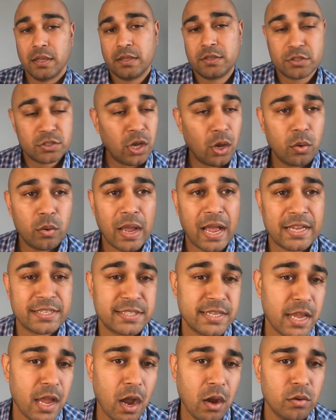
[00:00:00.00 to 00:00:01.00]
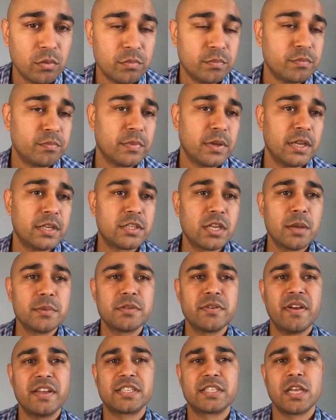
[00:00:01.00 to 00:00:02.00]
So SEO. In terms
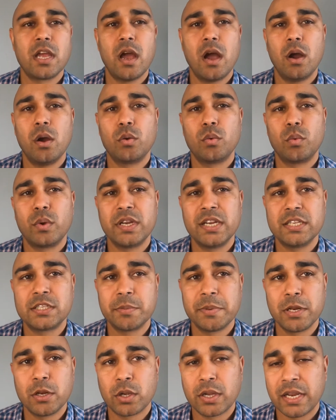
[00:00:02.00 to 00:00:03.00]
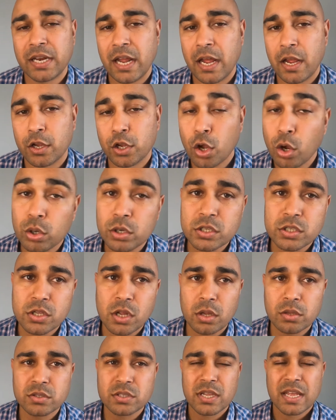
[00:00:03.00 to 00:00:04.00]
of SEO, we need to be looking at
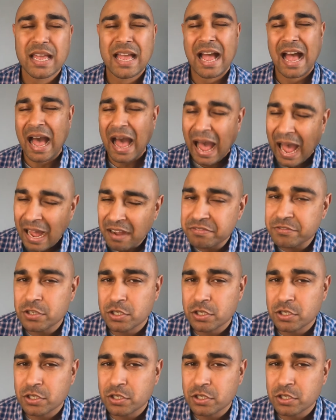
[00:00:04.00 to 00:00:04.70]
cornerstones. I have